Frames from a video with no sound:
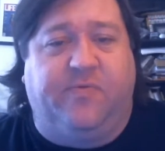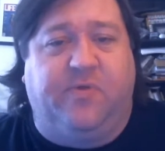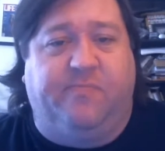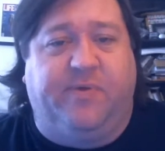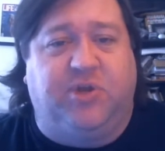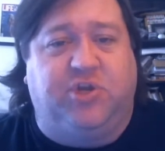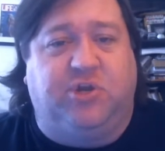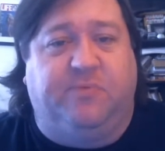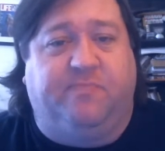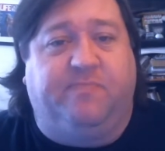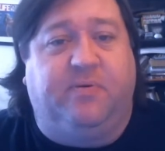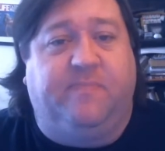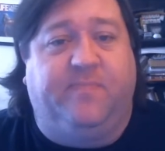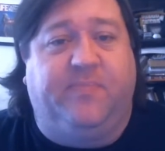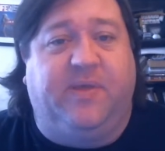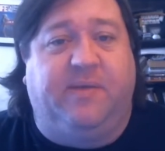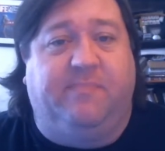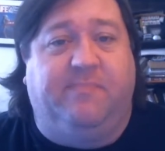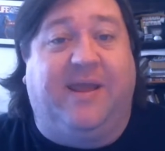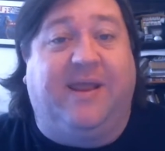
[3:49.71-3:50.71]
the bishop
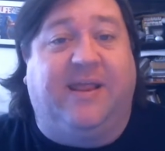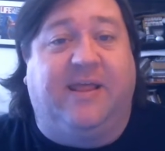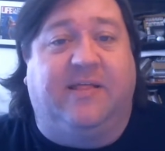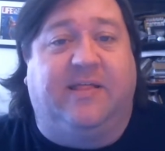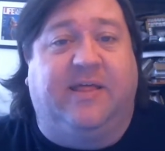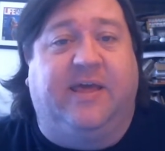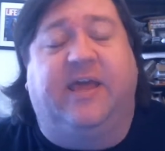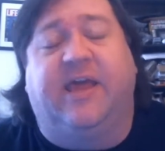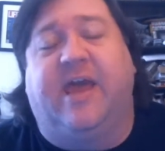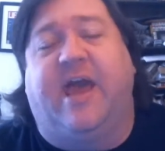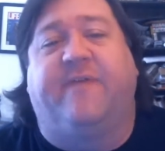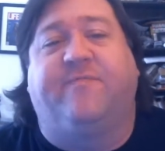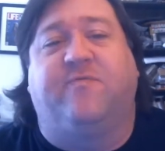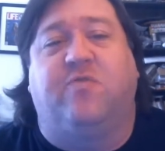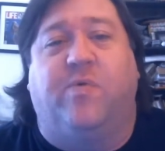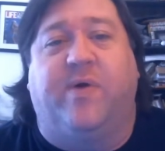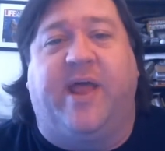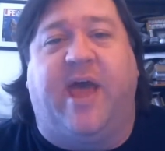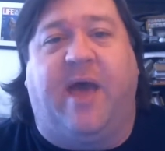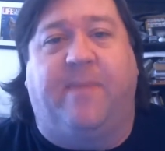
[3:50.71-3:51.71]
immediately
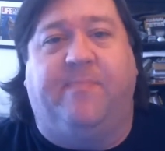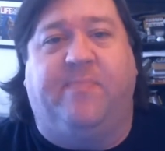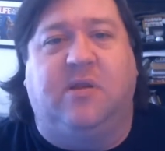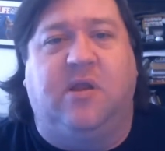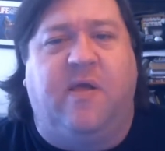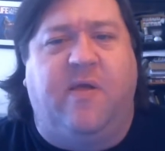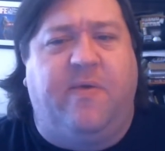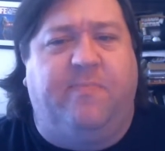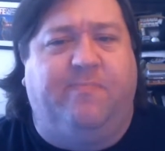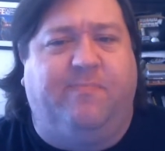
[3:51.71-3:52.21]
after what happened?